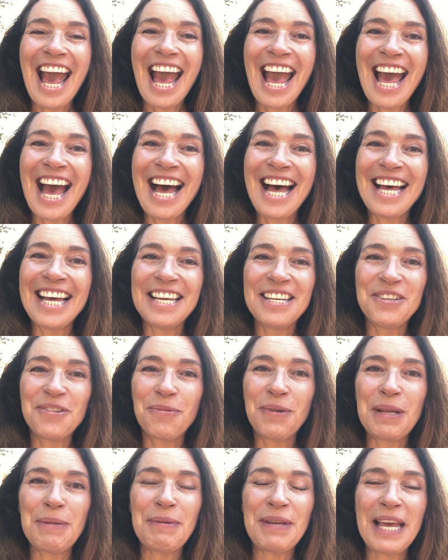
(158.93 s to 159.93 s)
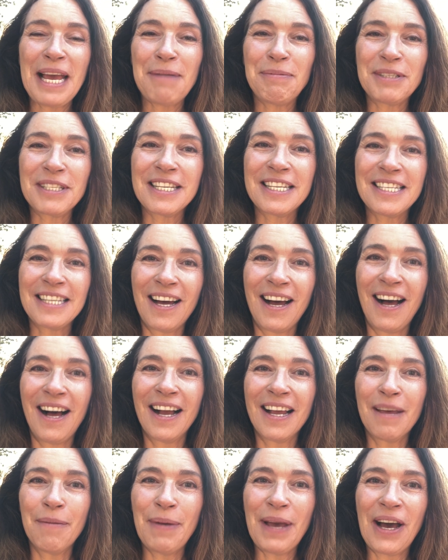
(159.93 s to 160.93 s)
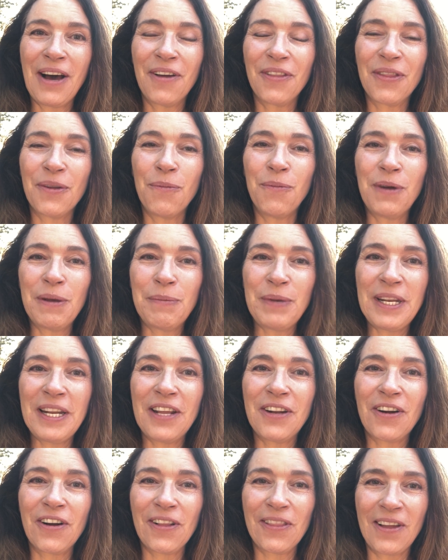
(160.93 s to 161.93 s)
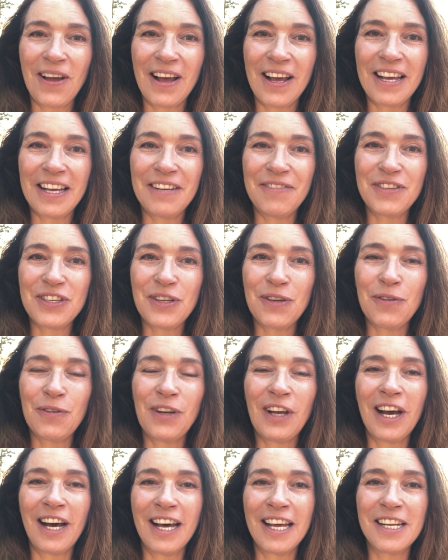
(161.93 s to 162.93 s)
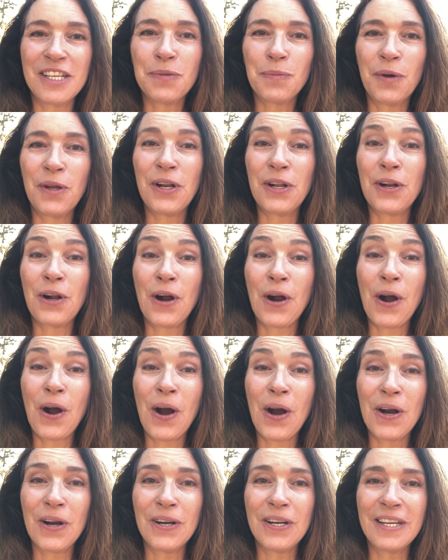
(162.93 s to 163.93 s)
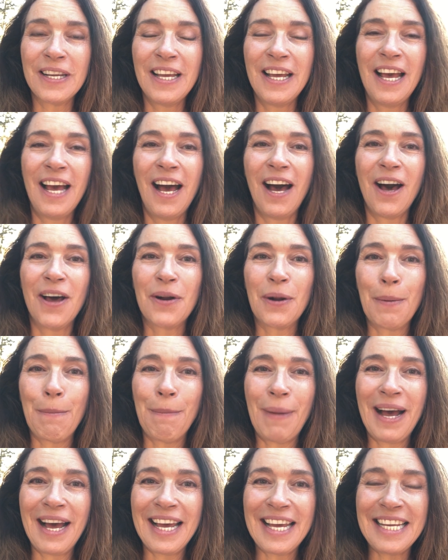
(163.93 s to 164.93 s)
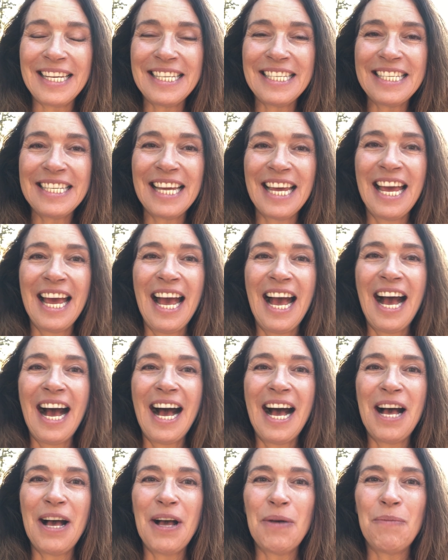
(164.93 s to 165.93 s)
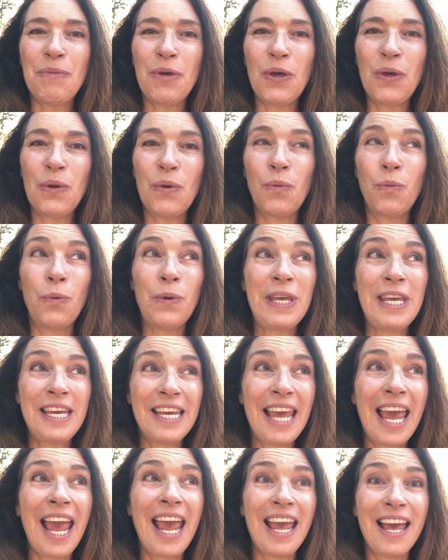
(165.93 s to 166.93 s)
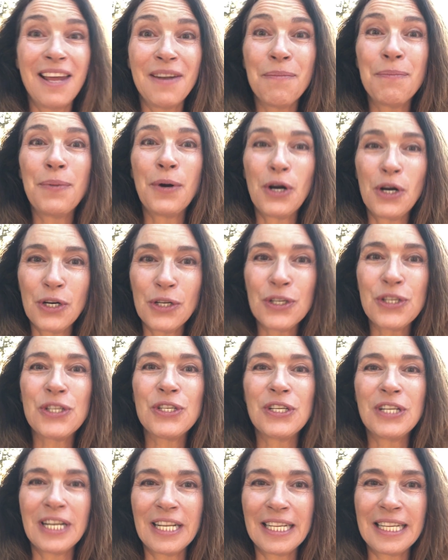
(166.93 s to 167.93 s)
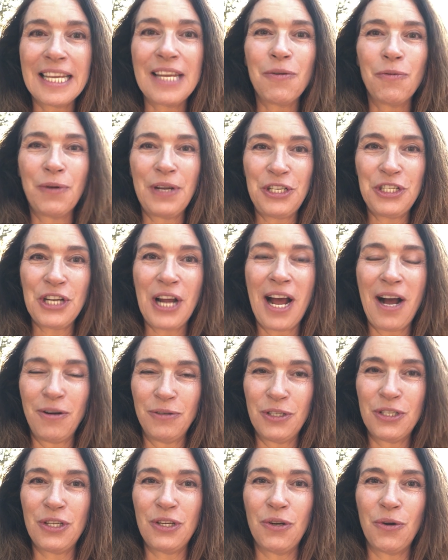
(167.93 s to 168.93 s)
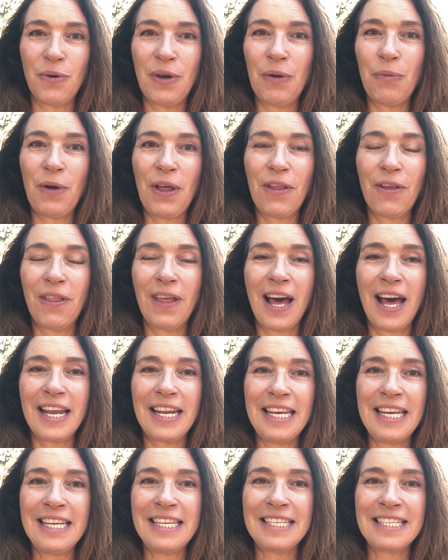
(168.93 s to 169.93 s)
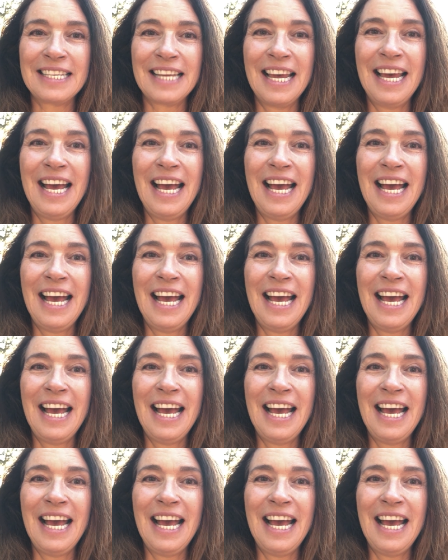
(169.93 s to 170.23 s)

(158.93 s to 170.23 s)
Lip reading: And we'd be able to talk about the women in our lives who God has put in our heart, on our mind, who we can personally reach out to, and whether that is